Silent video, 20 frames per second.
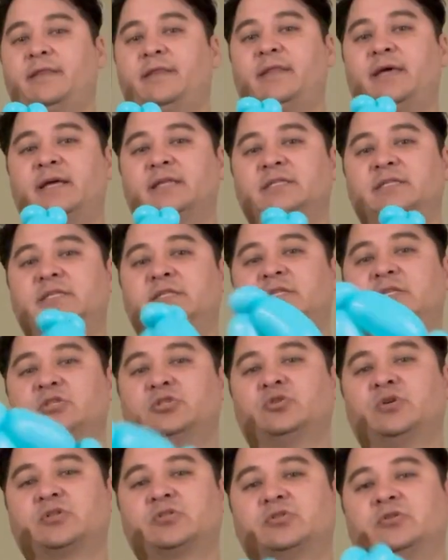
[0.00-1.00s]
That's the
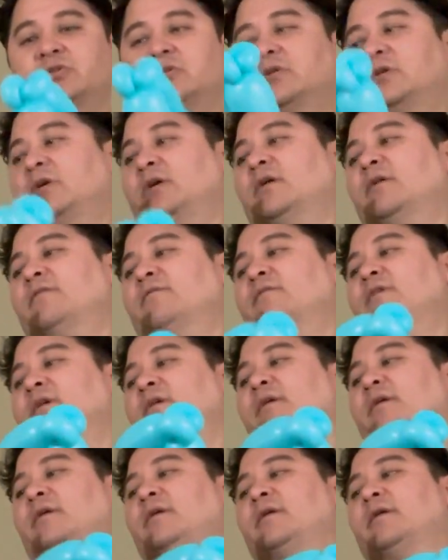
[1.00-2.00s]
structure of
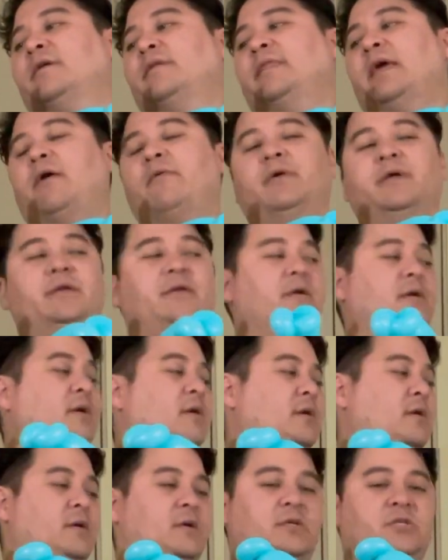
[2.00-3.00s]
that one.
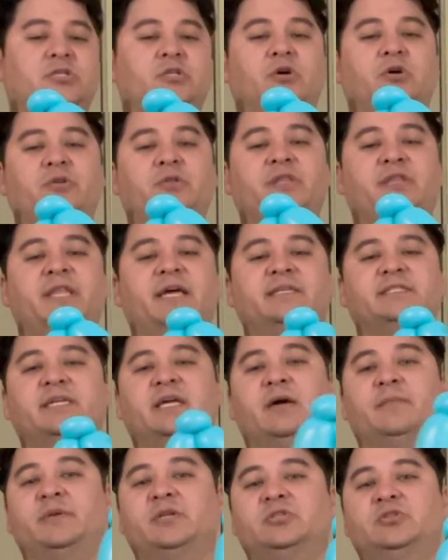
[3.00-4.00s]
So next
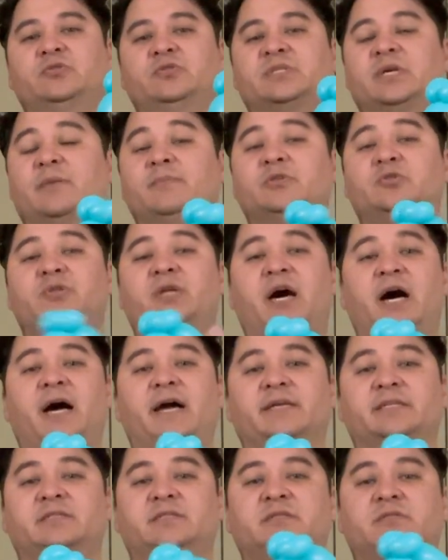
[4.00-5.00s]
thing I'm going to do is I'm going to do the
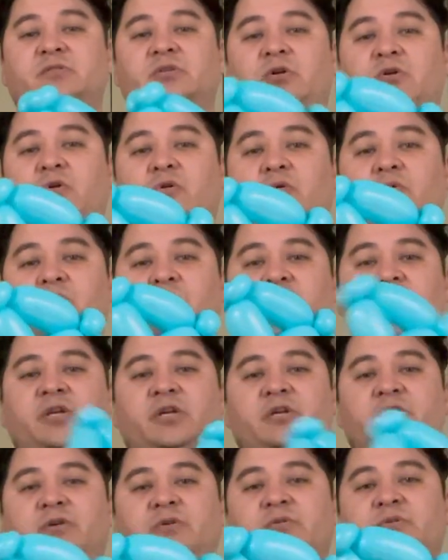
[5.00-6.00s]
eyes. So we're
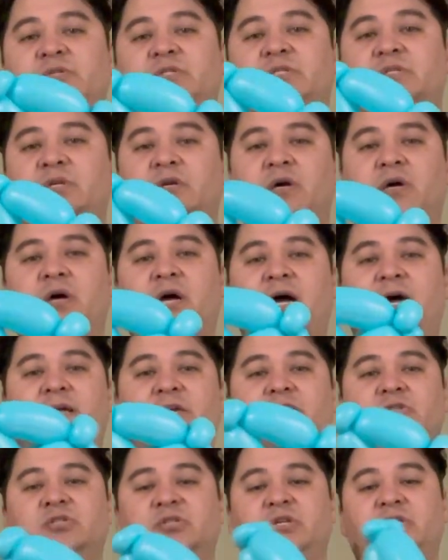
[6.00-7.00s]
going to use, I
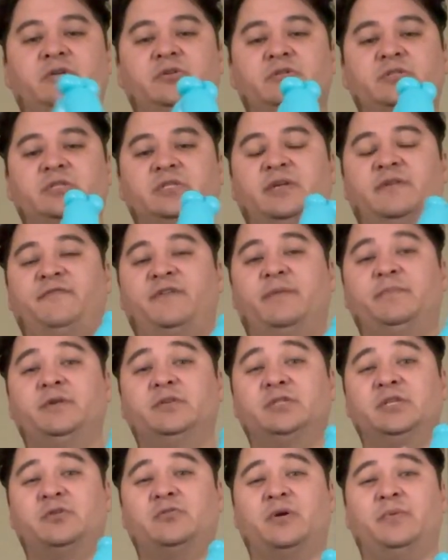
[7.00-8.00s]
usually use, if I'm
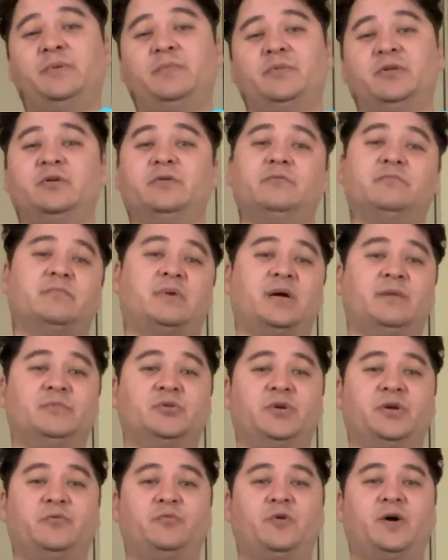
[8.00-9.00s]
using Caribbean blue, I'm
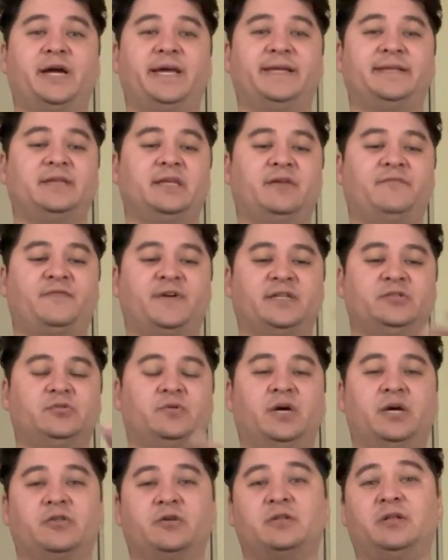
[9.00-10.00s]
doing white. If I
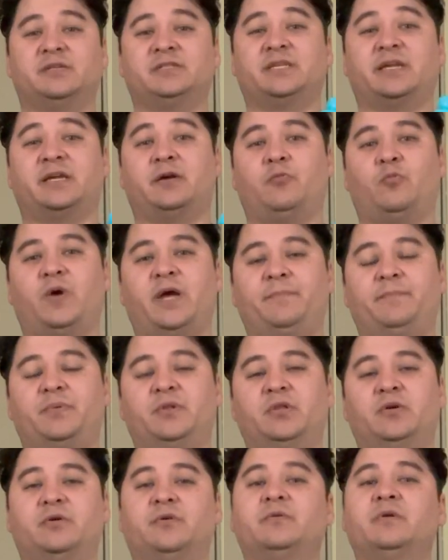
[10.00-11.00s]
do other colors like a white
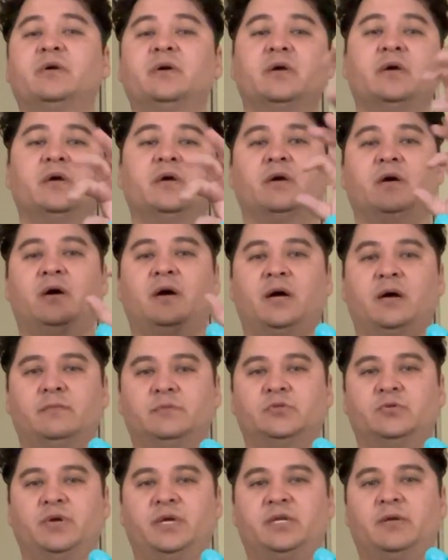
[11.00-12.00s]
balloon,
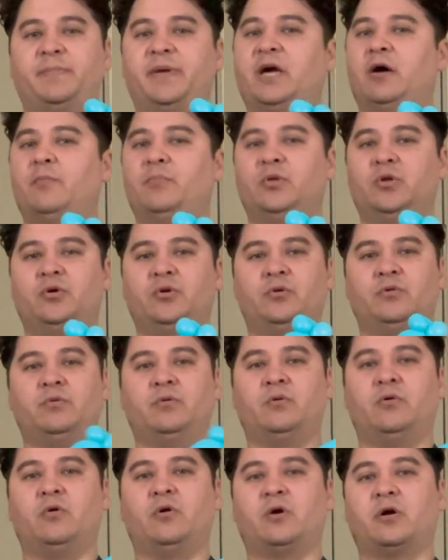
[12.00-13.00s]
I'm doing a pale blue
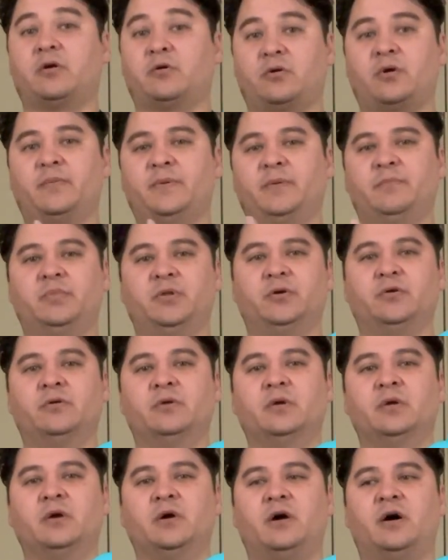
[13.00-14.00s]
or Caribbean blue
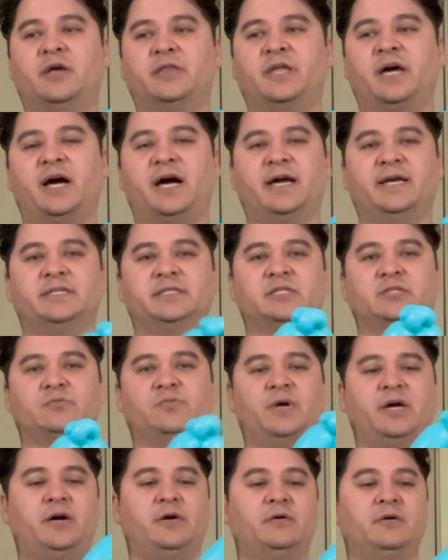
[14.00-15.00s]
on the eyes as
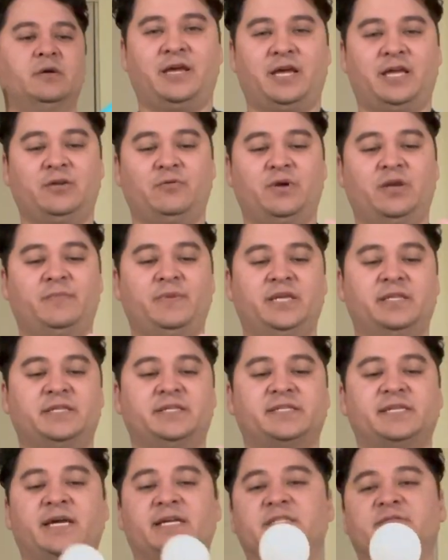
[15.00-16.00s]
well. And you want to make it the
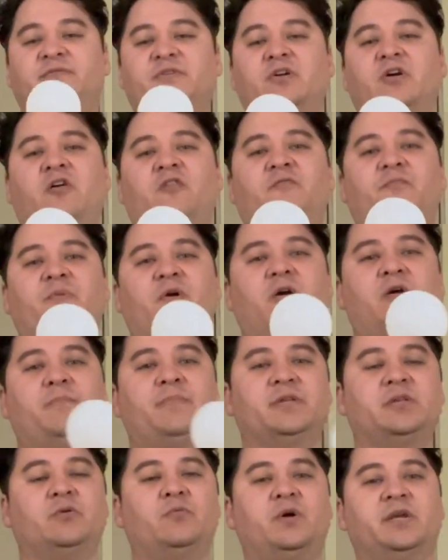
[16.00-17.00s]
size of a golf ball,
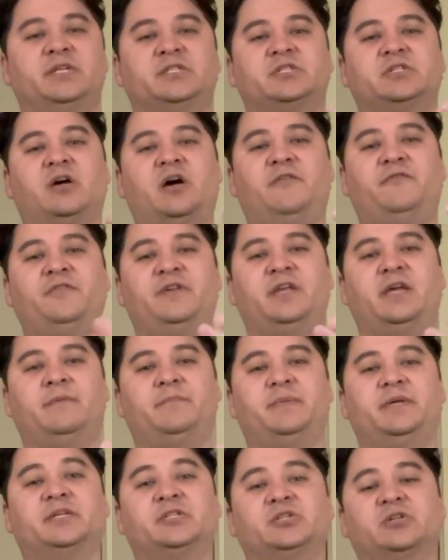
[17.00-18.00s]
but you want to soften
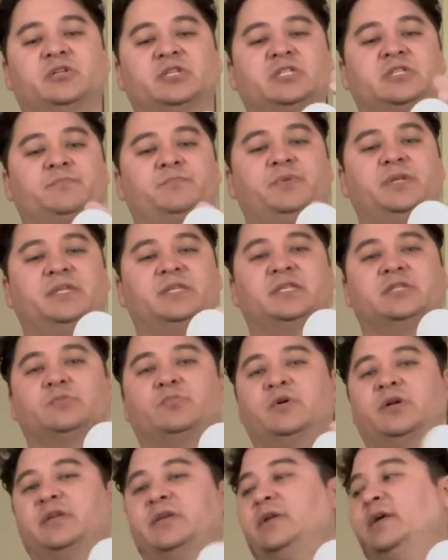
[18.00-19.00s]
it because you're going to split this
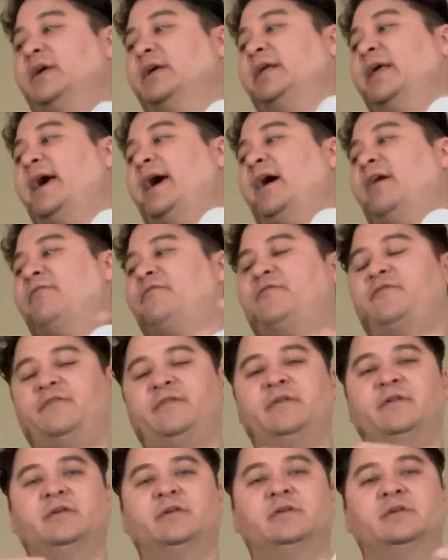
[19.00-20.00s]
one in half.
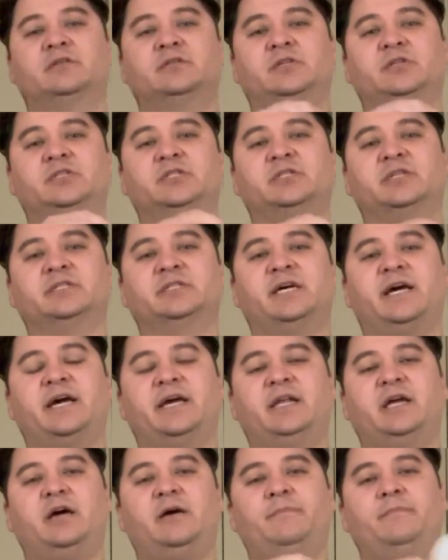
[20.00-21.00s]
So you're just going to tie
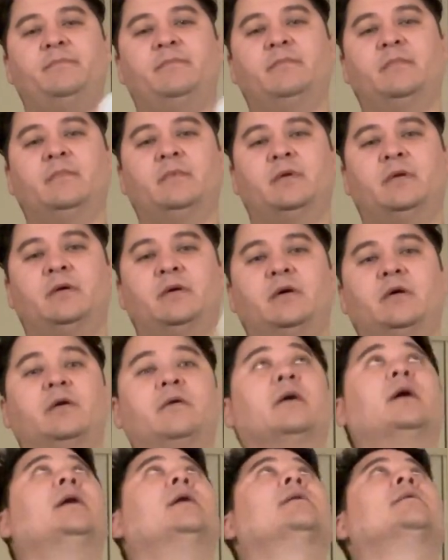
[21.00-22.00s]
it up. All
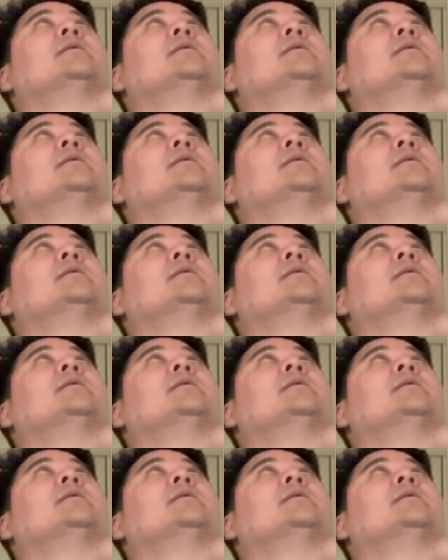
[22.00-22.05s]
right.